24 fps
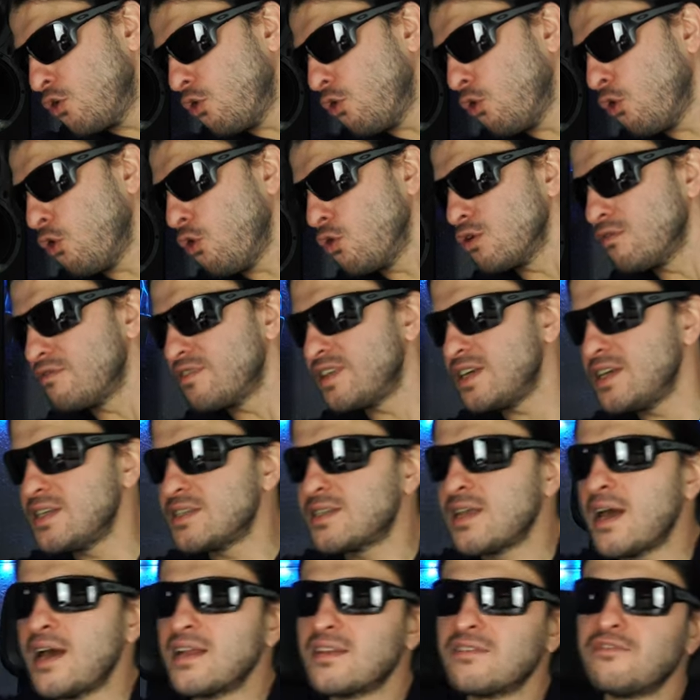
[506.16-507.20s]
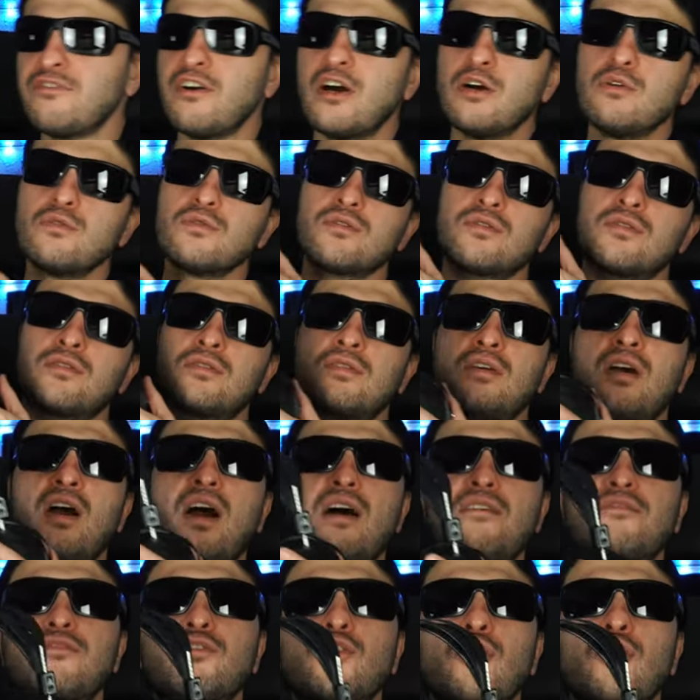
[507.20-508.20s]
All of these headphones have